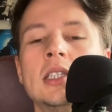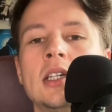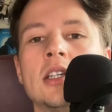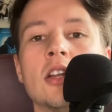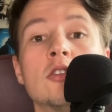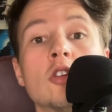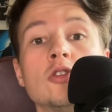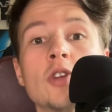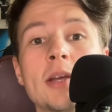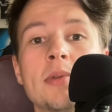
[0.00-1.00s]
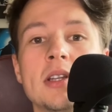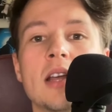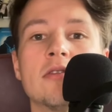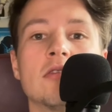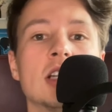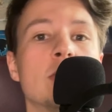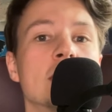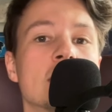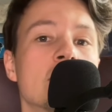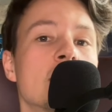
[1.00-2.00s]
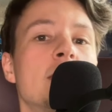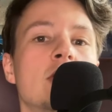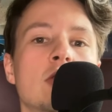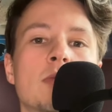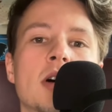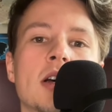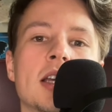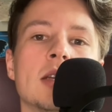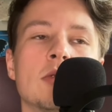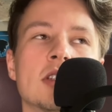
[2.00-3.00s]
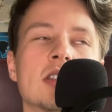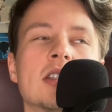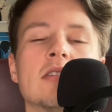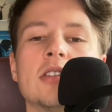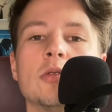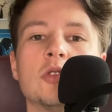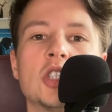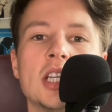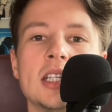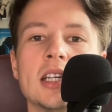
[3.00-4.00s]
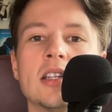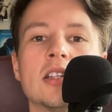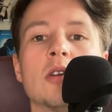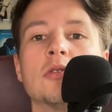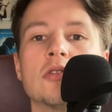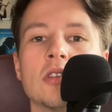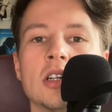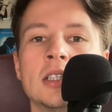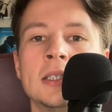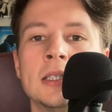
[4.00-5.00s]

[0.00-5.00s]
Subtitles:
You know, Don Draper never really was a criminal, but he was a serial cheat and adulterer.